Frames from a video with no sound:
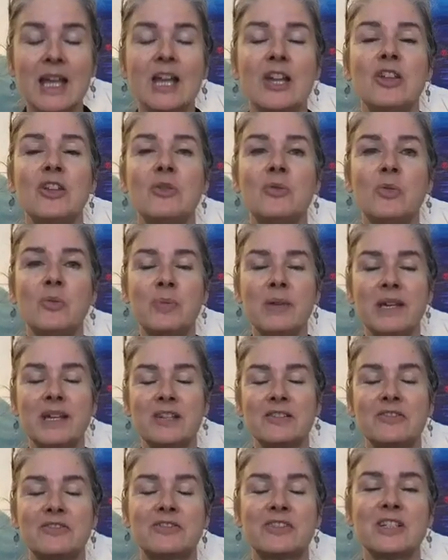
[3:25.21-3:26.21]
You will be
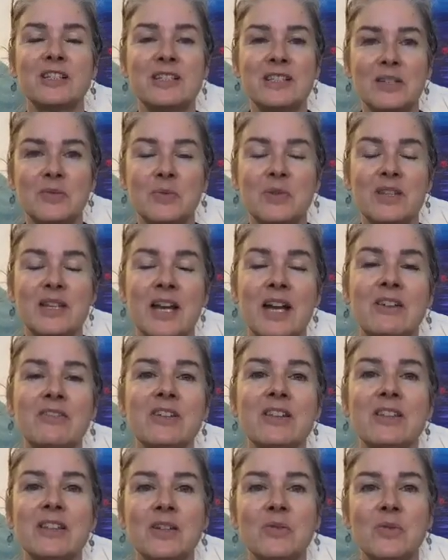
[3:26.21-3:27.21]
confronted with
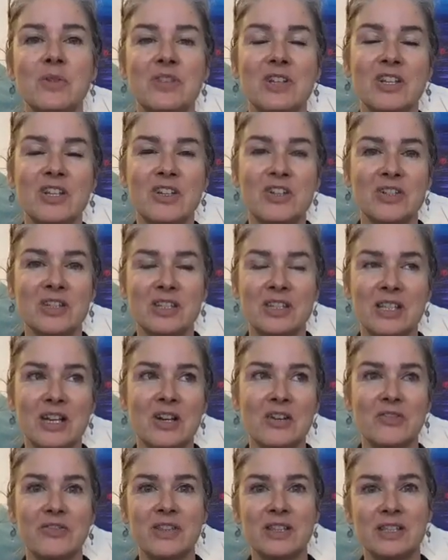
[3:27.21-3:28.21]
everything within
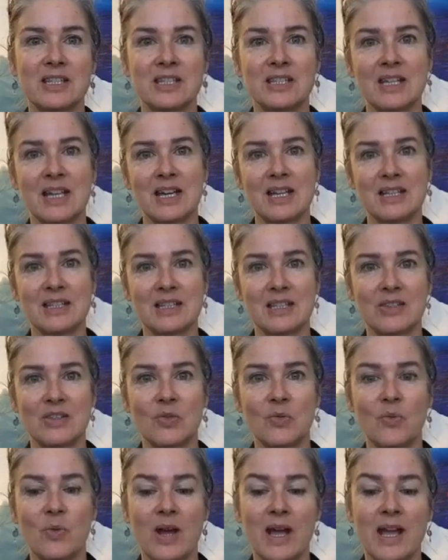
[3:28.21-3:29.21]
yourself that stands in the
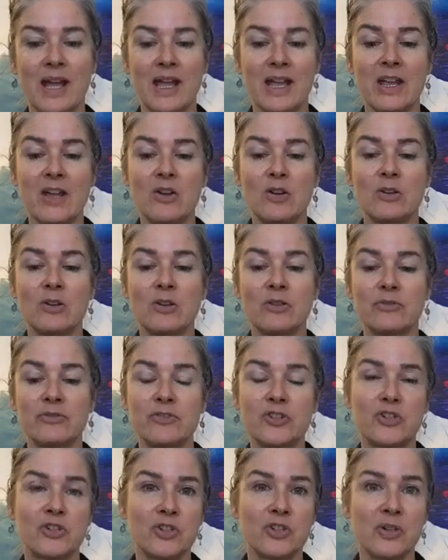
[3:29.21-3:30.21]
way of
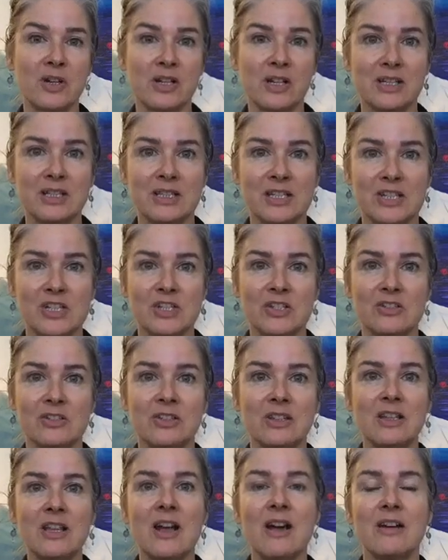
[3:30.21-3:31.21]
true unconditional
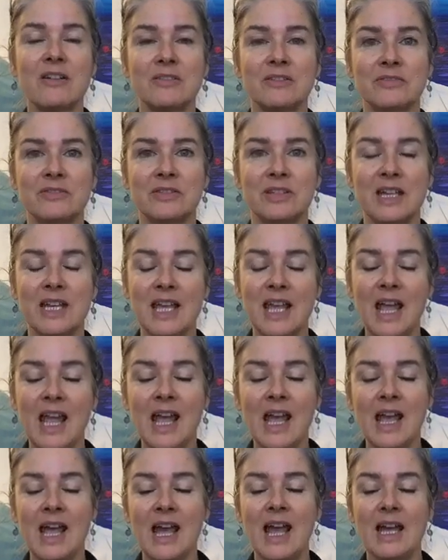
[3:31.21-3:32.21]
love.
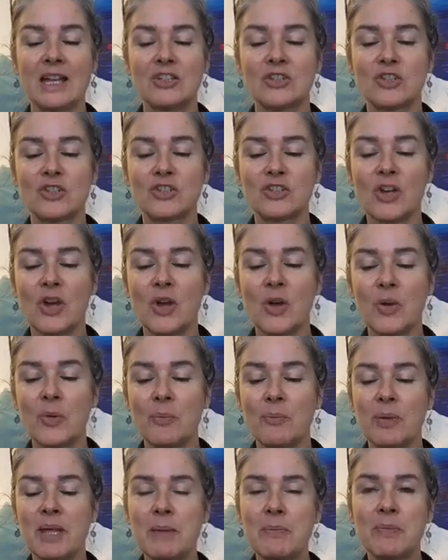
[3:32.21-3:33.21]
And so
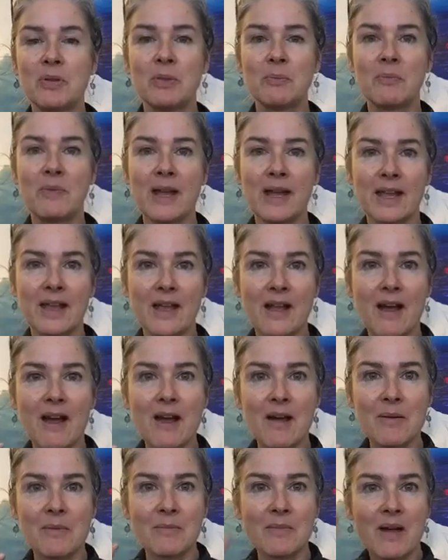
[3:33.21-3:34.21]
people might
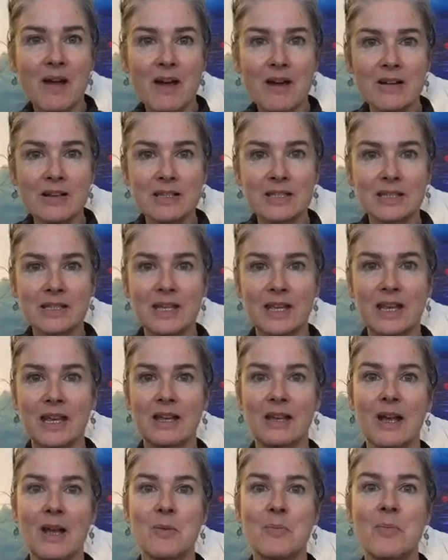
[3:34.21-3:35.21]
come
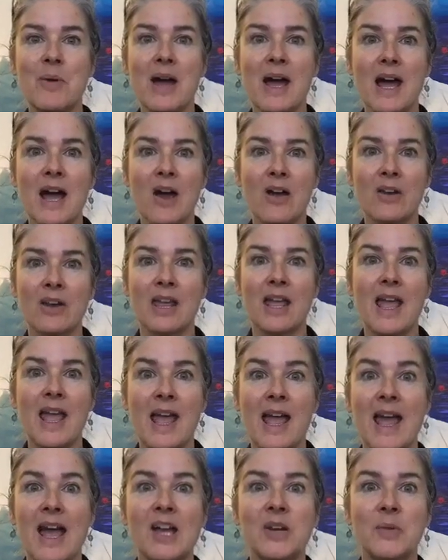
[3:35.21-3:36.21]
asking about,
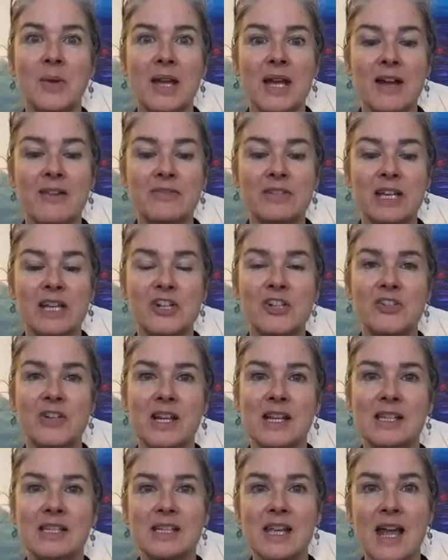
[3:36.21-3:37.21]
how do I have
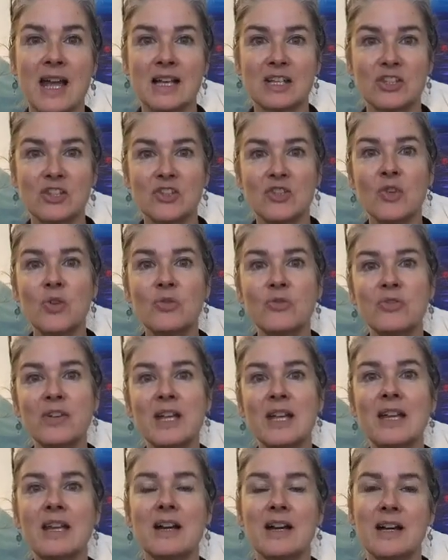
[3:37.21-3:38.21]
tantric sex? Not
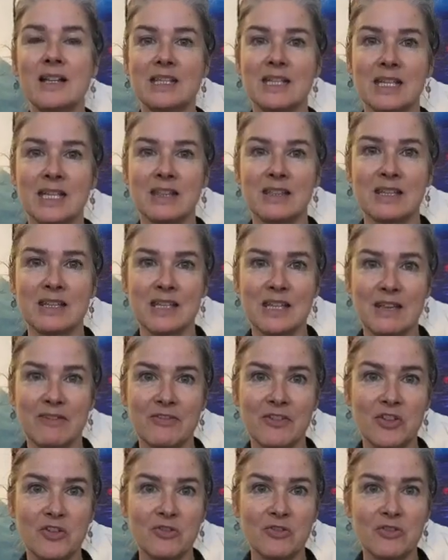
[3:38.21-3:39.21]
realizing that
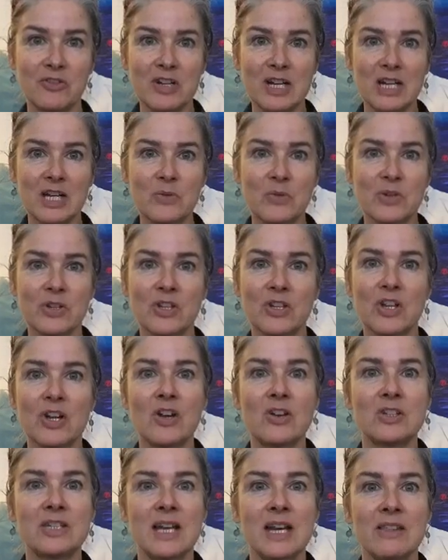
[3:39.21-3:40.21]
if you really want to
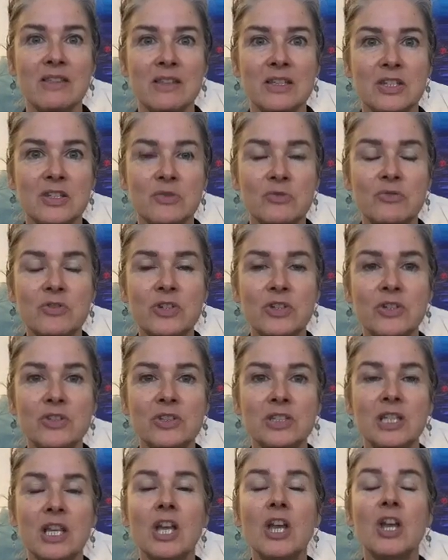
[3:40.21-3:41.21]
go down this
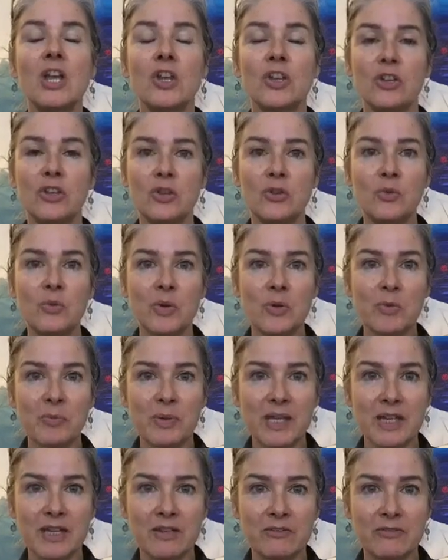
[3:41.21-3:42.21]
route, you will be
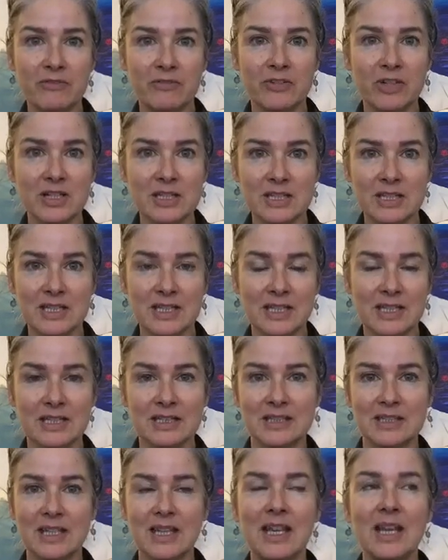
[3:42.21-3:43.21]

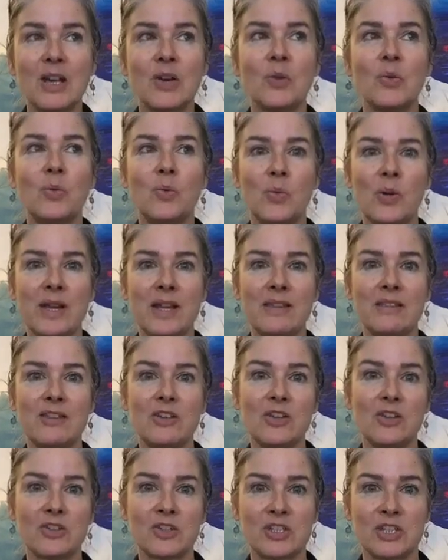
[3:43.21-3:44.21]
confronted
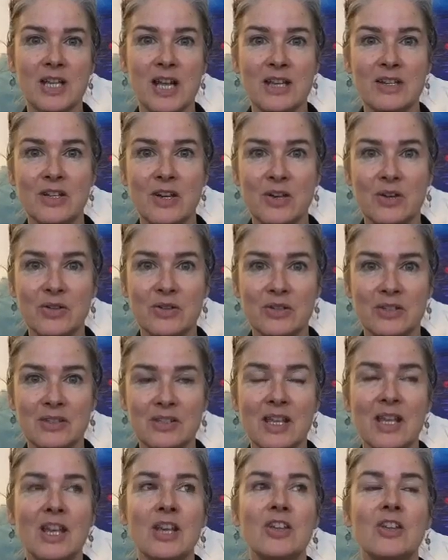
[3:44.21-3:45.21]
with your shadows.
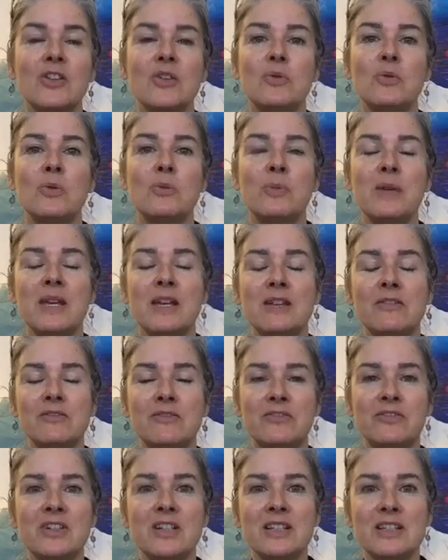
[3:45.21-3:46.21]
You will be
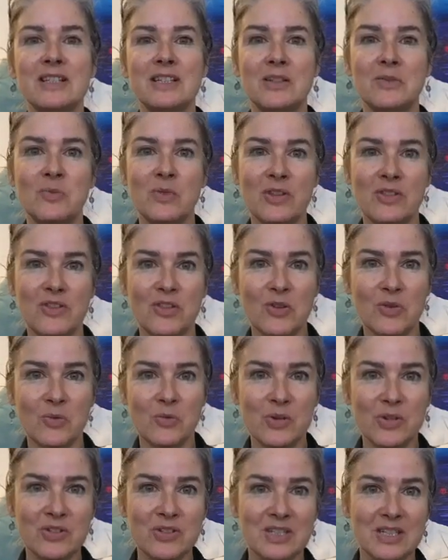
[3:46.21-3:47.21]
confronted with your
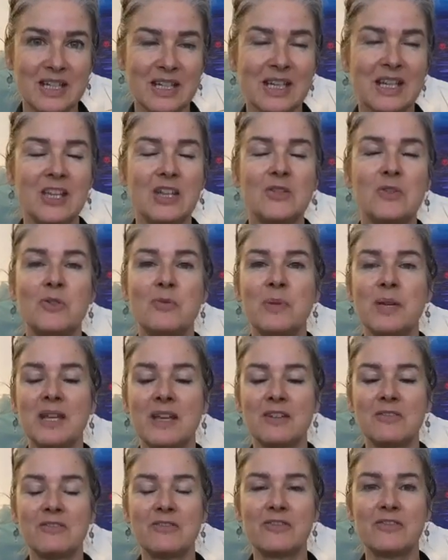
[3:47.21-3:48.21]
wounding. You will be
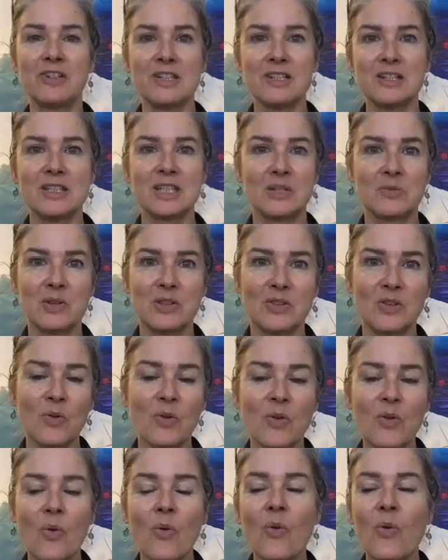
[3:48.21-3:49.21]
confronted with
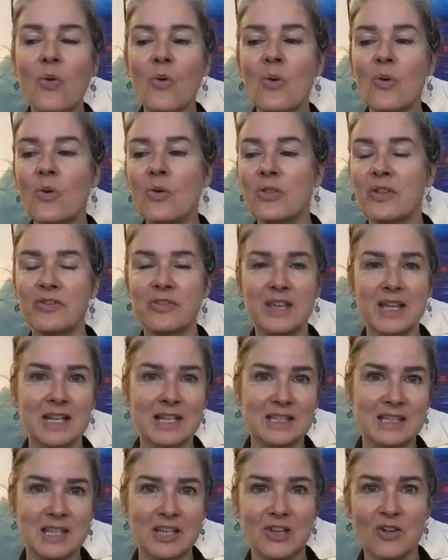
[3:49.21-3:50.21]
all the
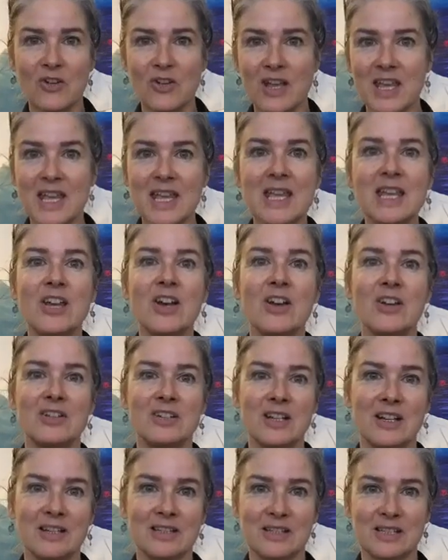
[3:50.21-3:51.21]
things that your ego
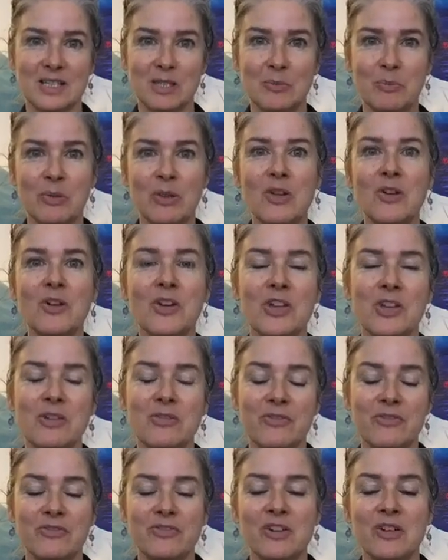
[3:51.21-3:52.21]
does to block you
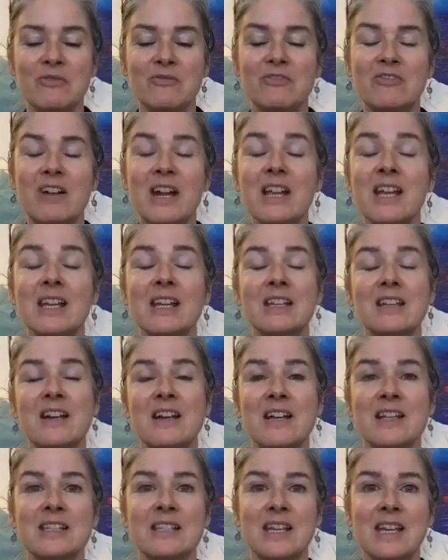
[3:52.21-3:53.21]
from
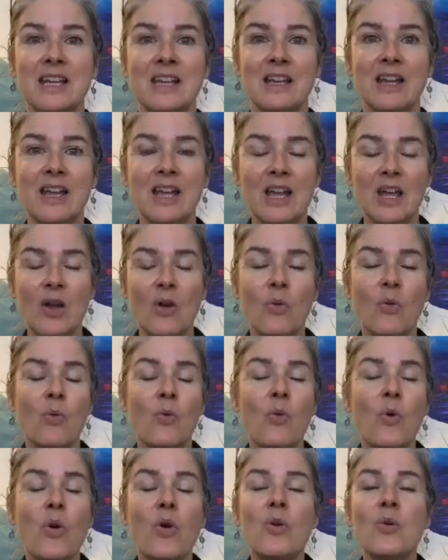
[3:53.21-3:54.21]
recognizing
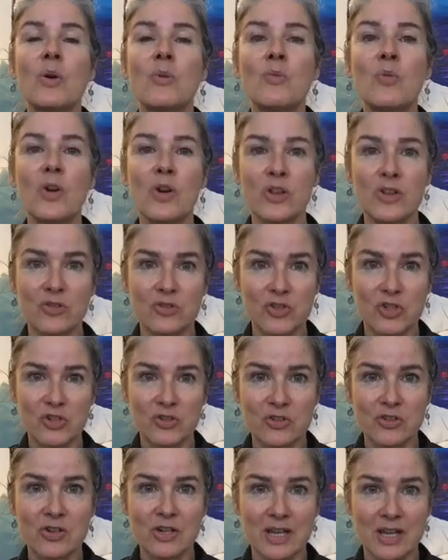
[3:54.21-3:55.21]
who and what you
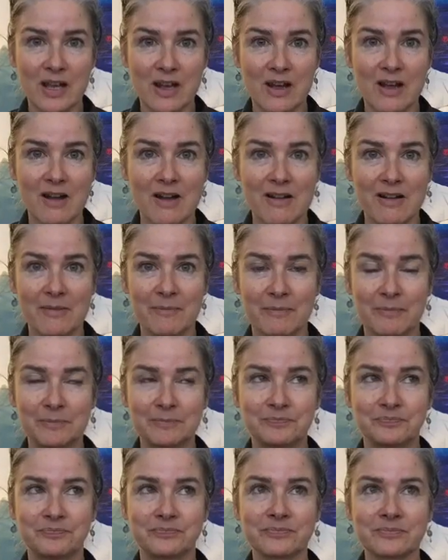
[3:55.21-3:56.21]
truly are,
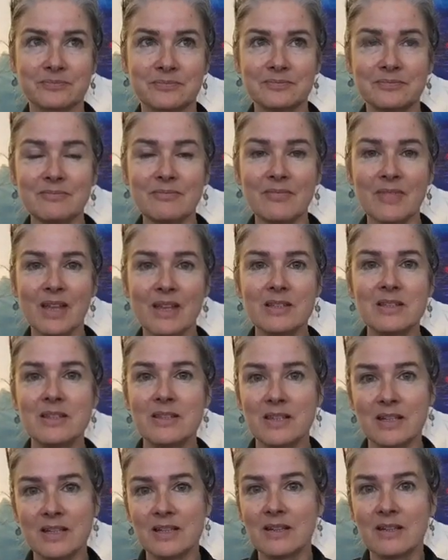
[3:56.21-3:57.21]

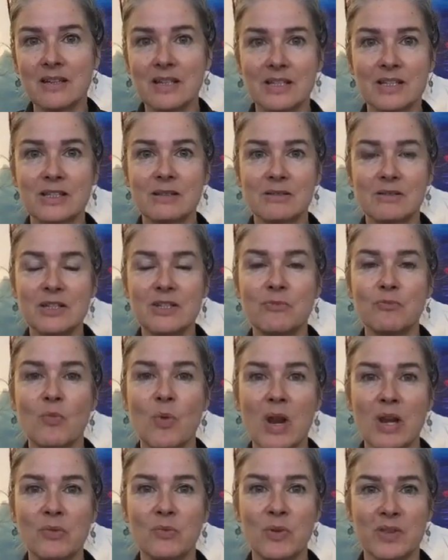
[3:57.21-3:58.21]
the
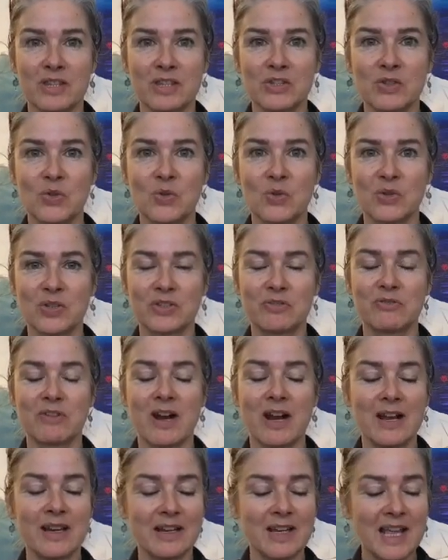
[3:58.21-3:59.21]
one with source,
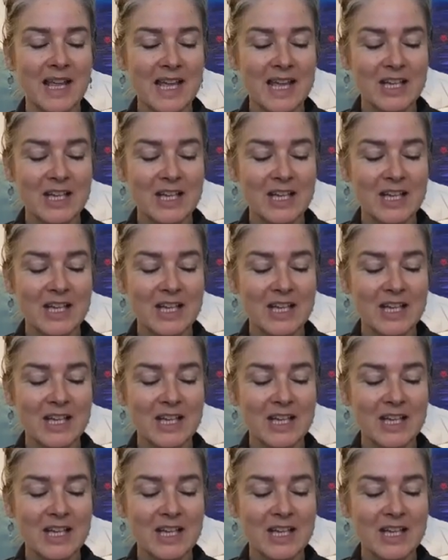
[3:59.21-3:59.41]
right?